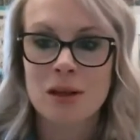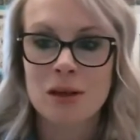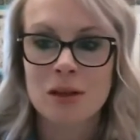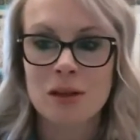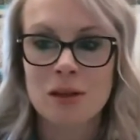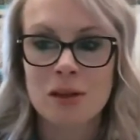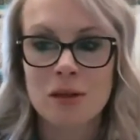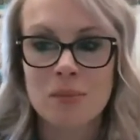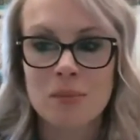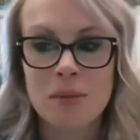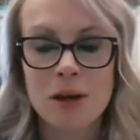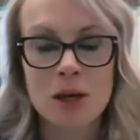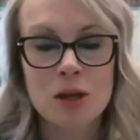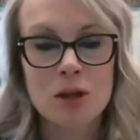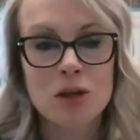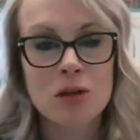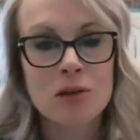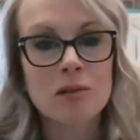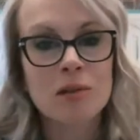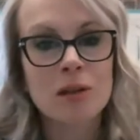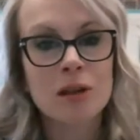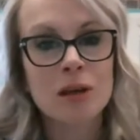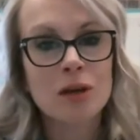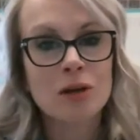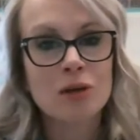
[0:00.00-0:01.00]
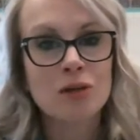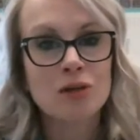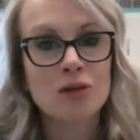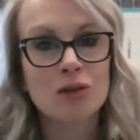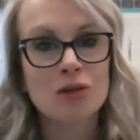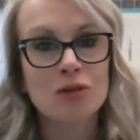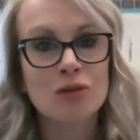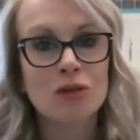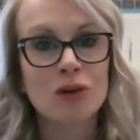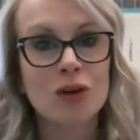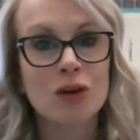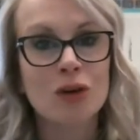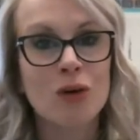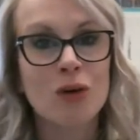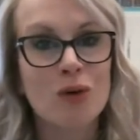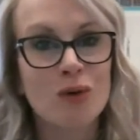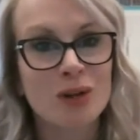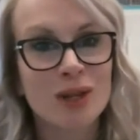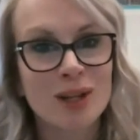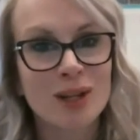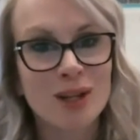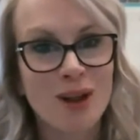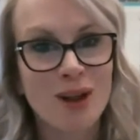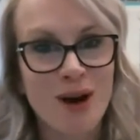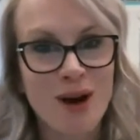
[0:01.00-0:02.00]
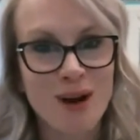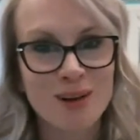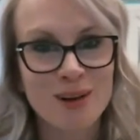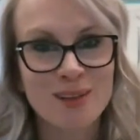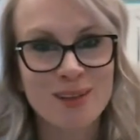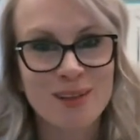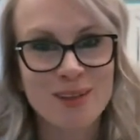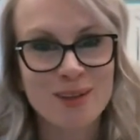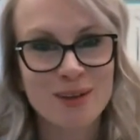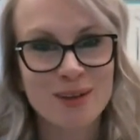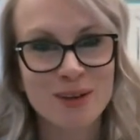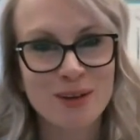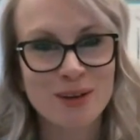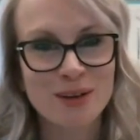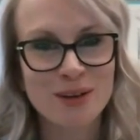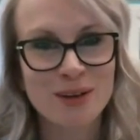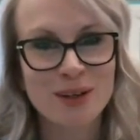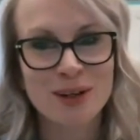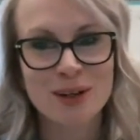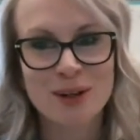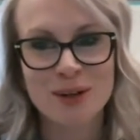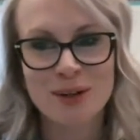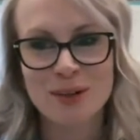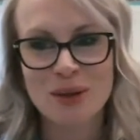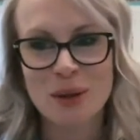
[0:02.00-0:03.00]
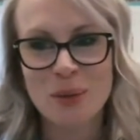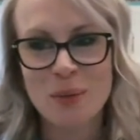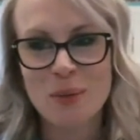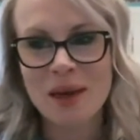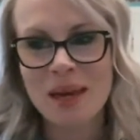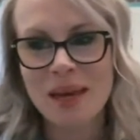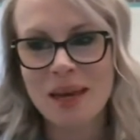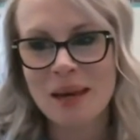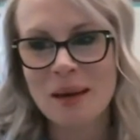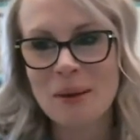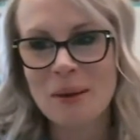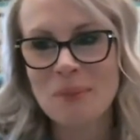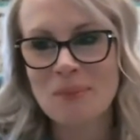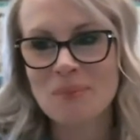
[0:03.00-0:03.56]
to the pictures that you drew for Goldilocks earlier in the week.